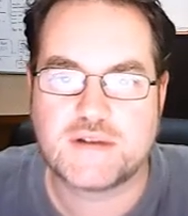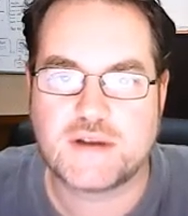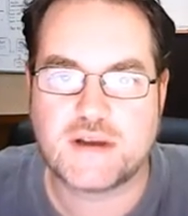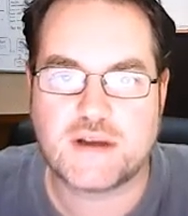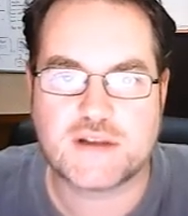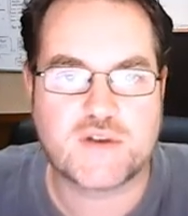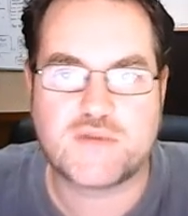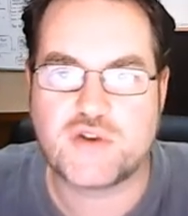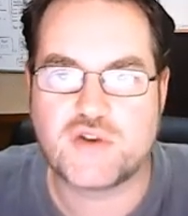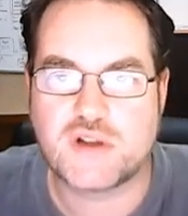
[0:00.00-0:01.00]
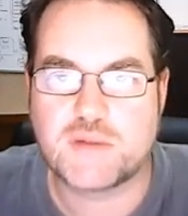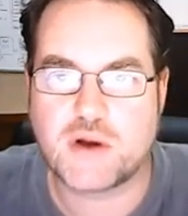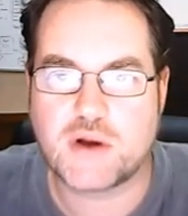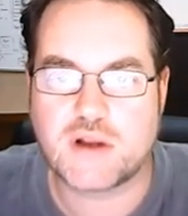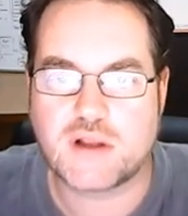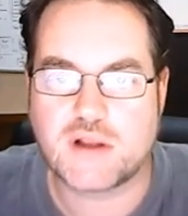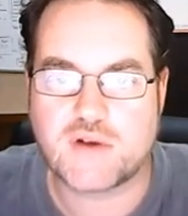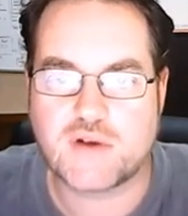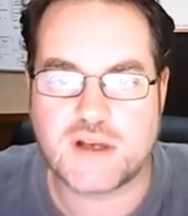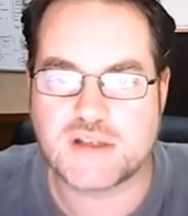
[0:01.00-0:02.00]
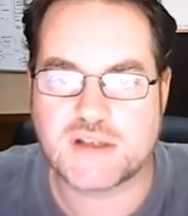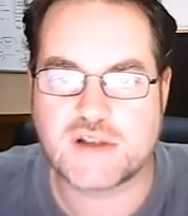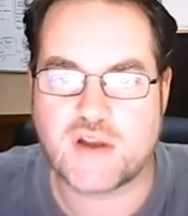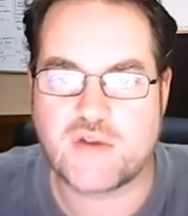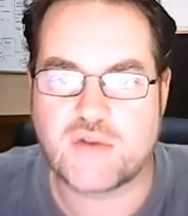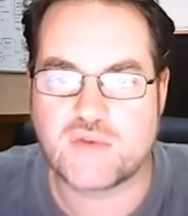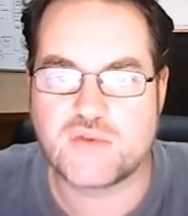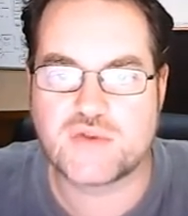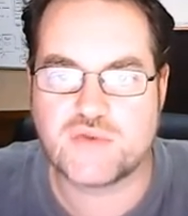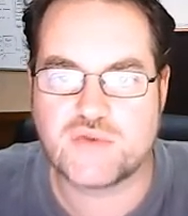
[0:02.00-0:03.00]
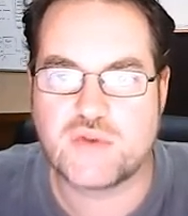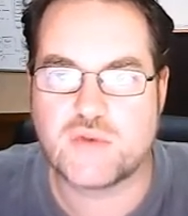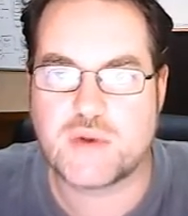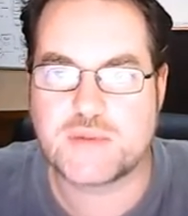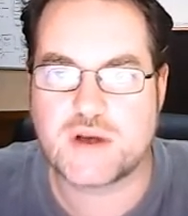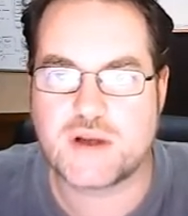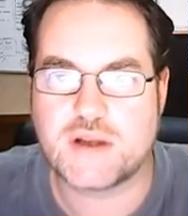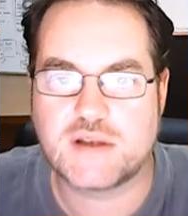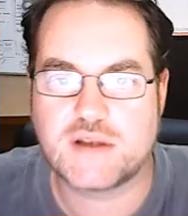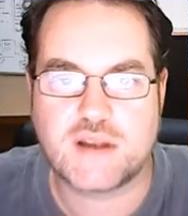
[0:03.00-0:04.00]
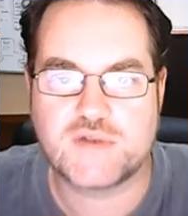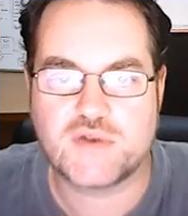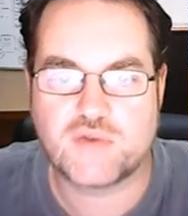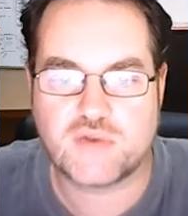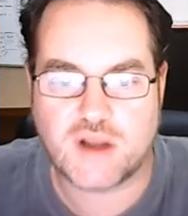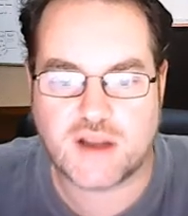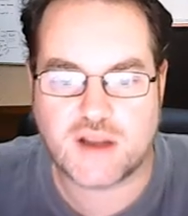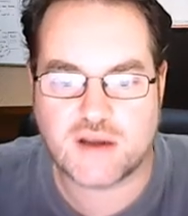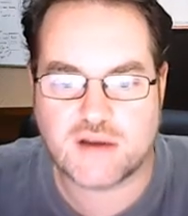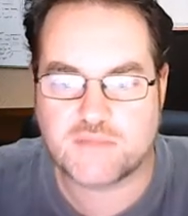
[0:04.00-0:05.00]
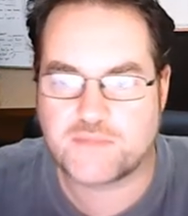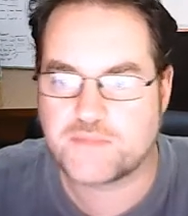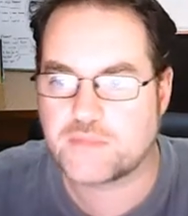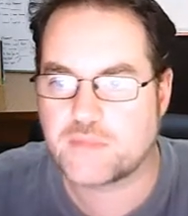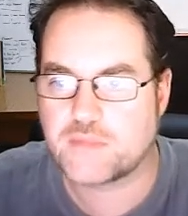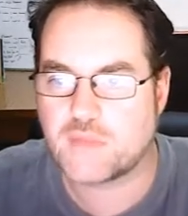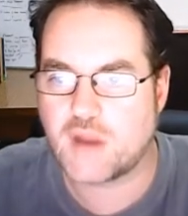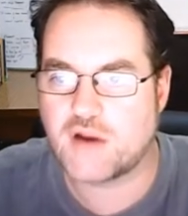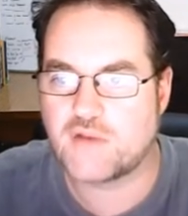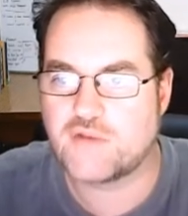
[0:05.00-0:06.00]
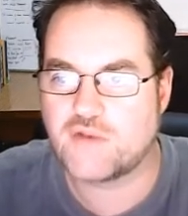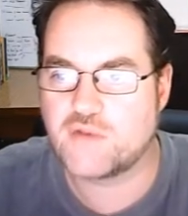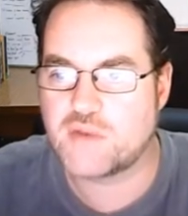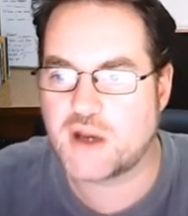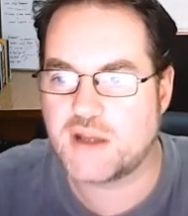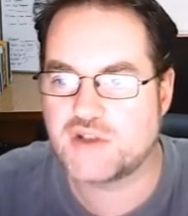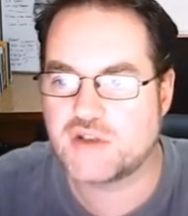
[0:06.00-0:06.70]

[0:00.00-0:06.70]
So if you do click on it, it doesn't go through to the website. It gives you like an overview page.